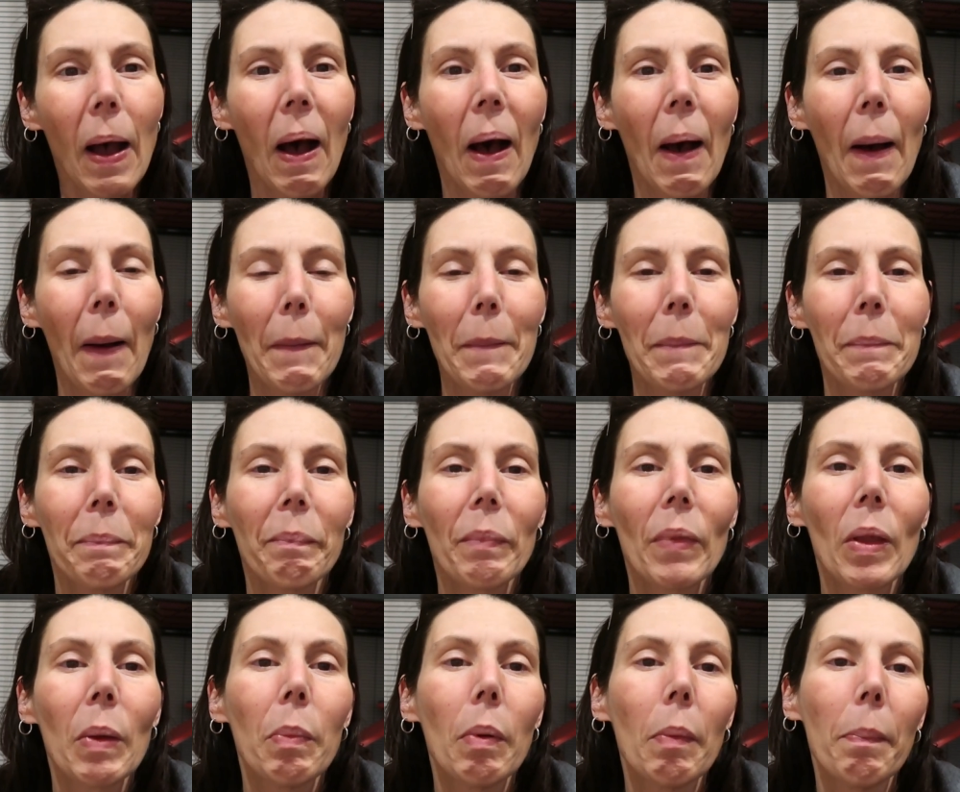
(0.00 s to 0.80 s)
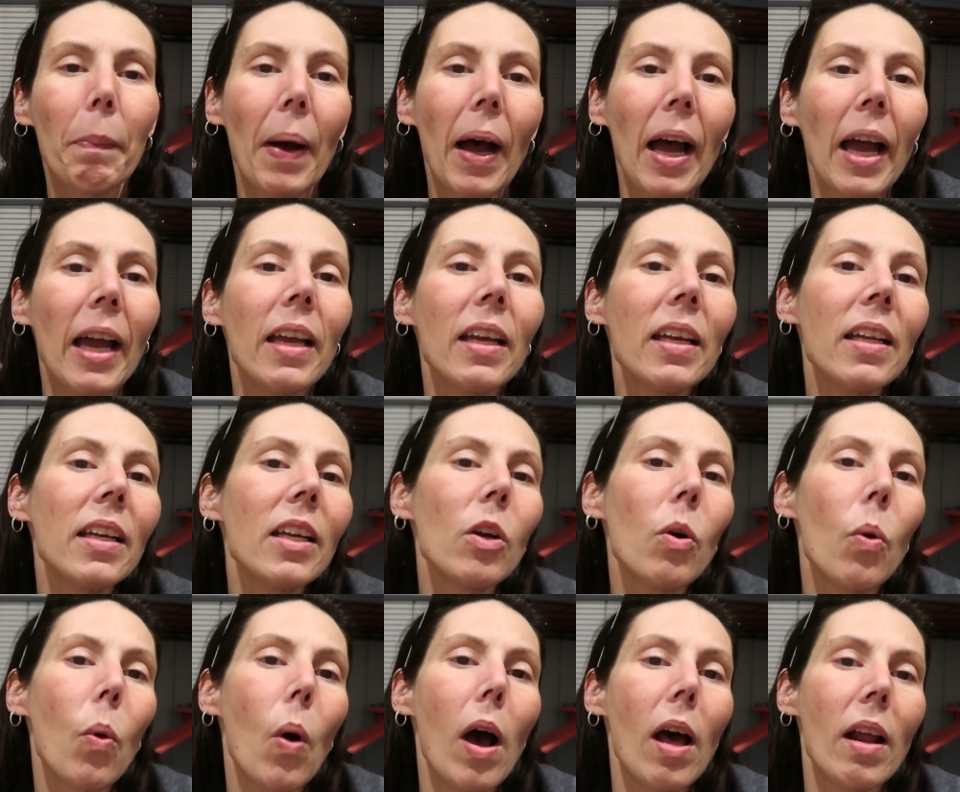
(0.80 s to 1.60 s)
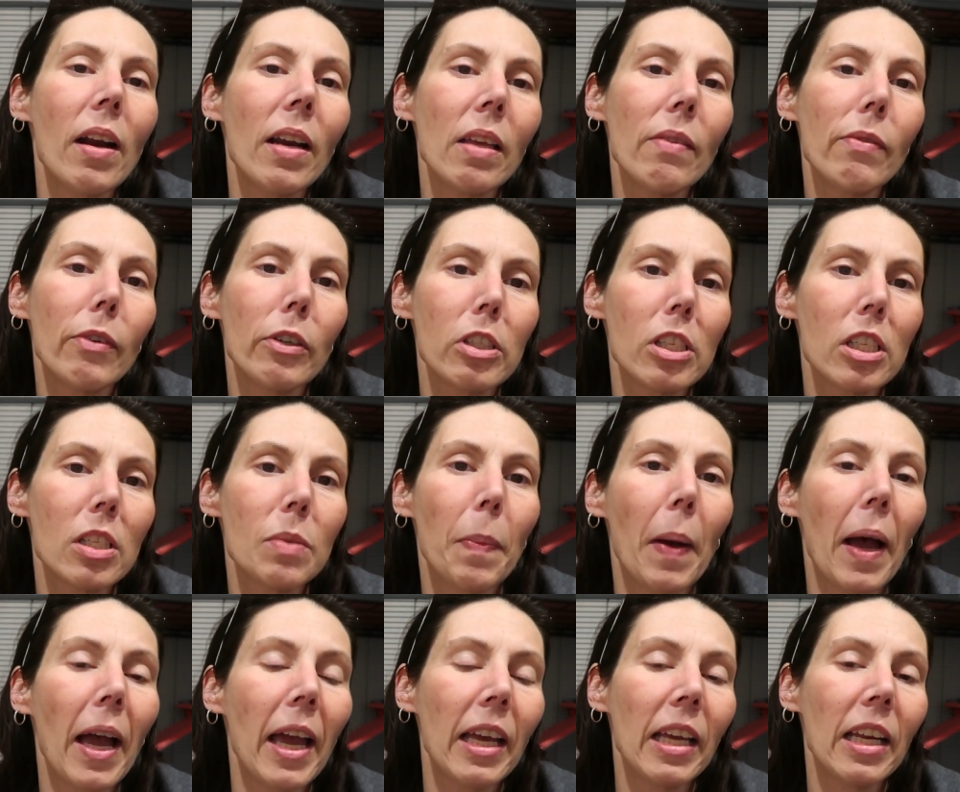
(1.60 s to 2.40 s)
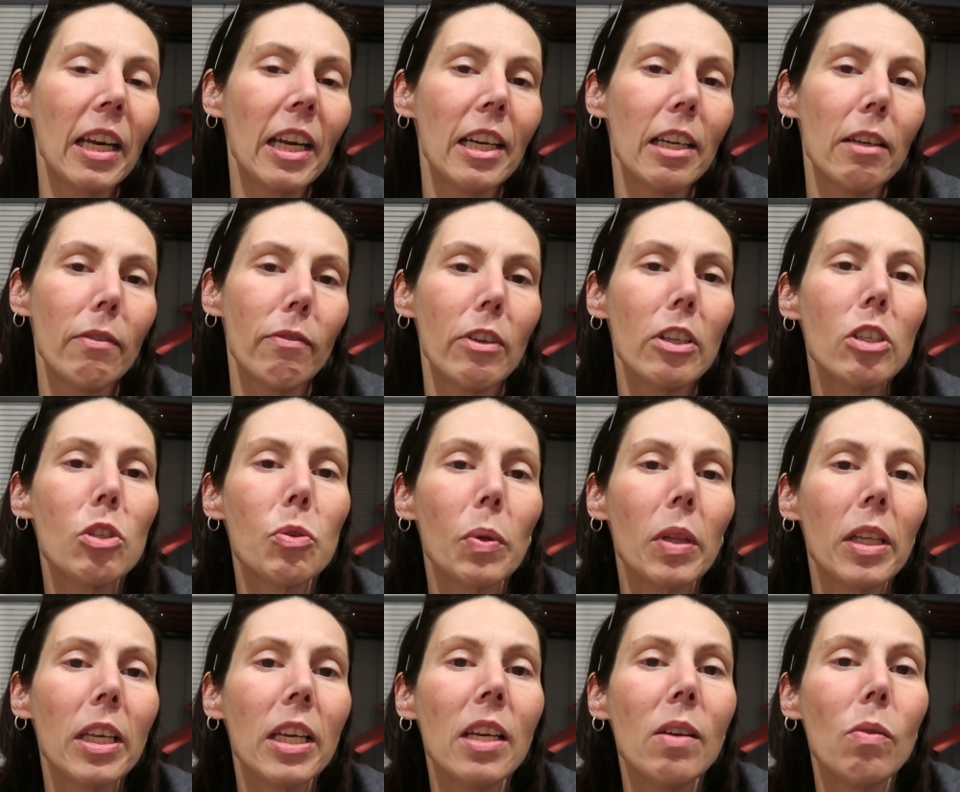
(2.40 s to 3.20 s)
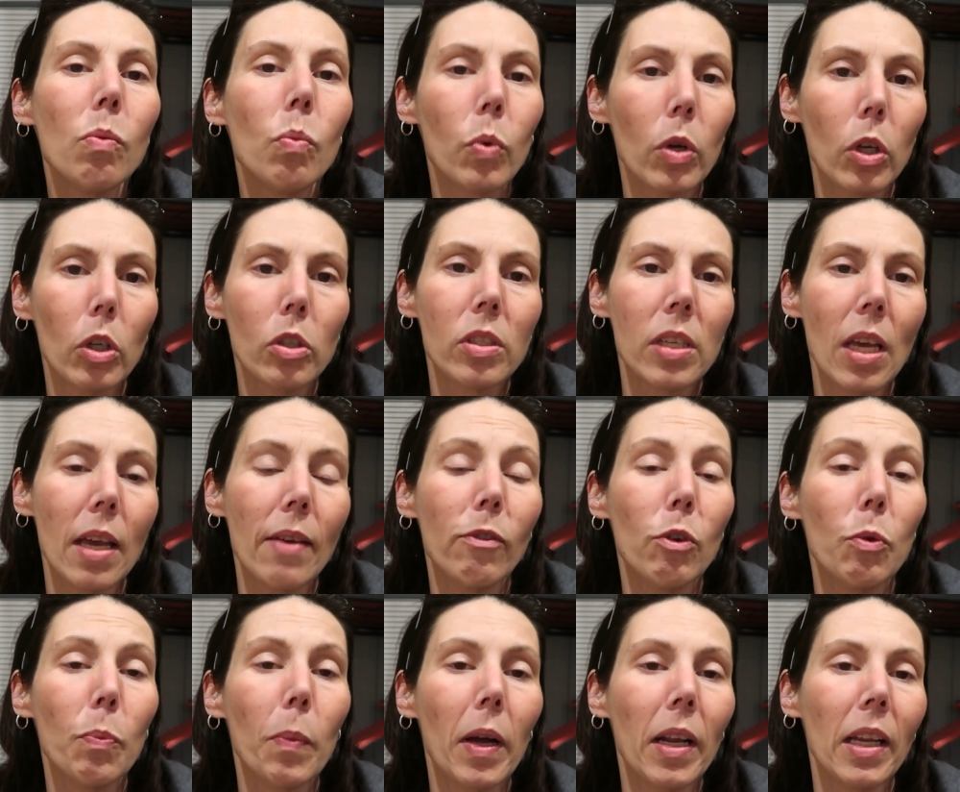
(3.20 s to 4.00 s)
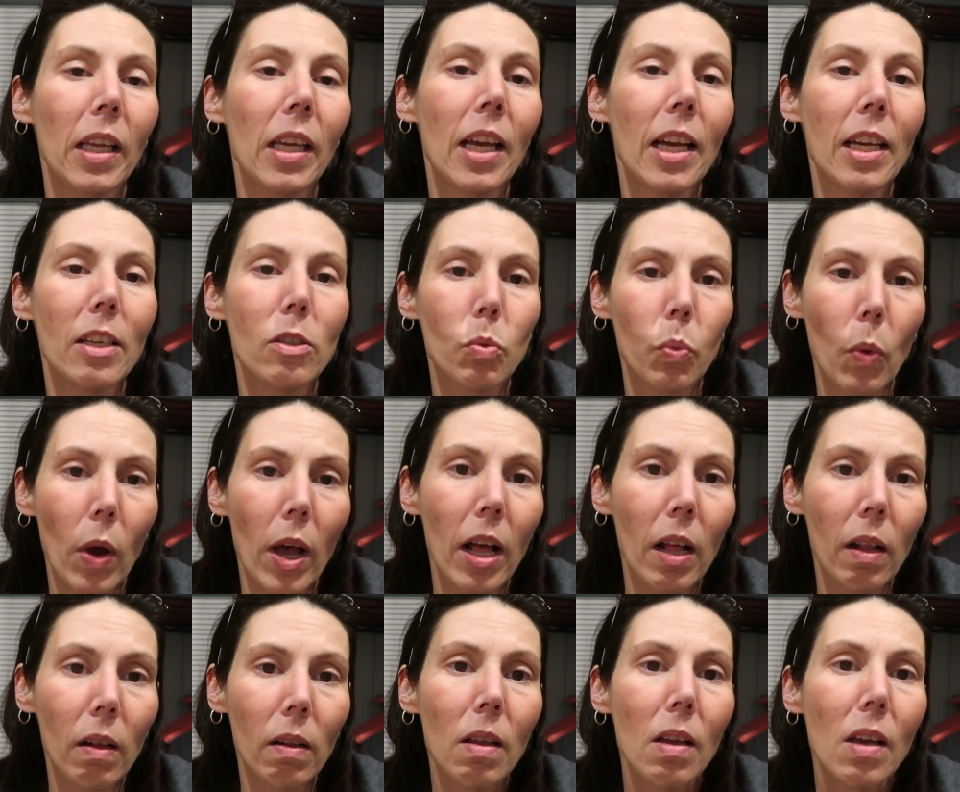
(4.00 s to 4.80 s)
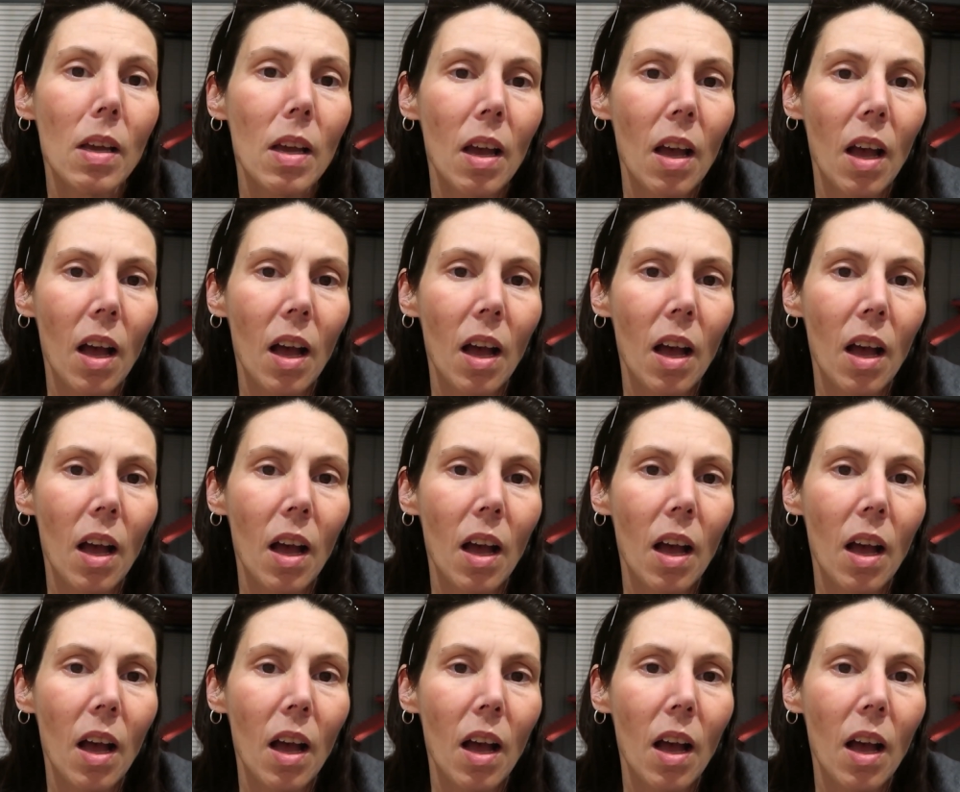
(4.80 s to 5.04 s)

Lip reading: But buying it in quantity versus buying it individually will save you money as well.